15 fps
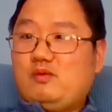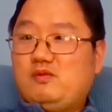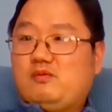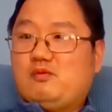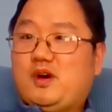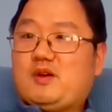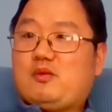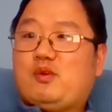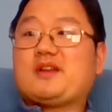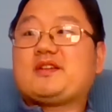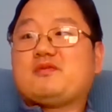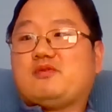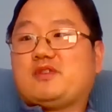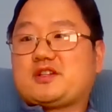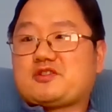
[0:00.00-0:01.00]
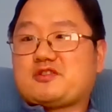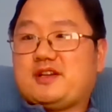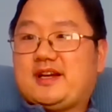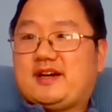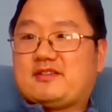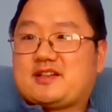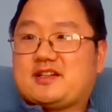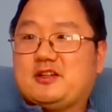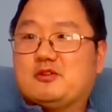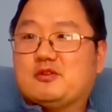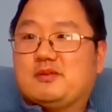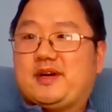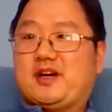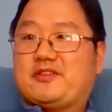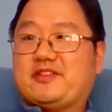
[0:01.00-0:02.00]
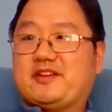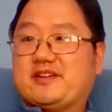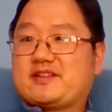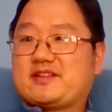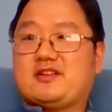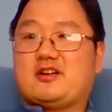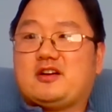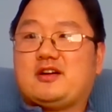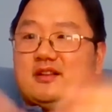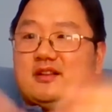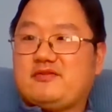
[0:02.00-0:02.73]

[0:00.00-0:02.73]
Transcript: what stood out to you about this and all